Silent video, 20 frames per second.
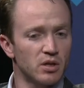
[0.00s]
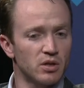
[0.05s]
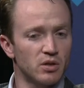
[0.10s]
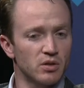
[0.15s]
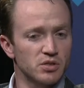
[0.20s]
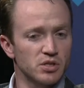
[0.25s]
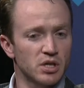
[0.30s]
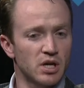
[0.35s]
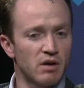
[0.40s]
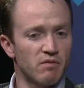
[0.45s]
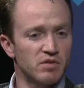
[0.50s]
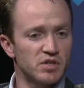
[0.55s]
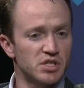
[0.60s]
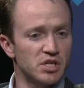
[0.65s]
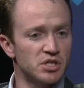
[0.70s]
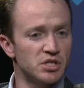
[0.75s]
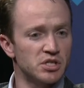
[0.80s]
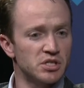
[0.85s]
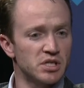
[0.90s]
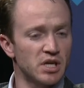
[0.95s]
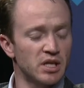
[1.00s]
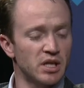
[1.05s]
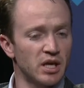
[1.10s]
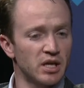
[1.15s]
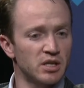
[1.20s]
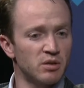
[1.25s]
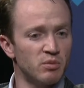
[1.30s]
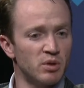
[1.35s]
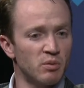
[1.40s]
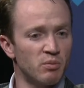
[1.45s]
those are conversations I'd
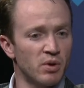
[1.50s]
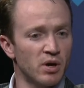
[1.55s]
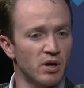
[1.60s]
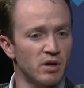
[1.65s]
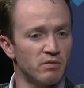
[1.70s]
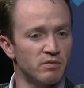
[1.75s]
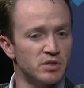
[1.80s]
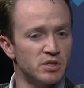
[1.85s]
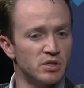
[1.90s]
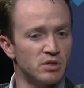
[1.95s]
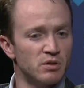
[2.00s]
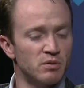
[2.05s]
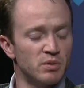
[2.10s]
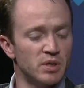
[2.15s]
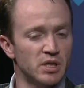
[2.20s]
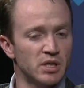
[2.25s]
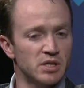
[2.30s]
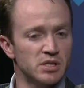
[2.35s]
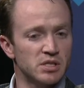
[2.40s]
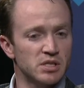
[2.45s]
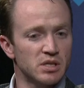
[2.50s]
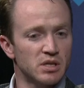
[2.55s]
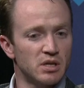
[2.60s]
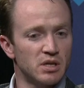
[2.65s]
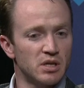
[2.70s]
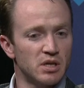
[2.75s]
like to be a part of too, because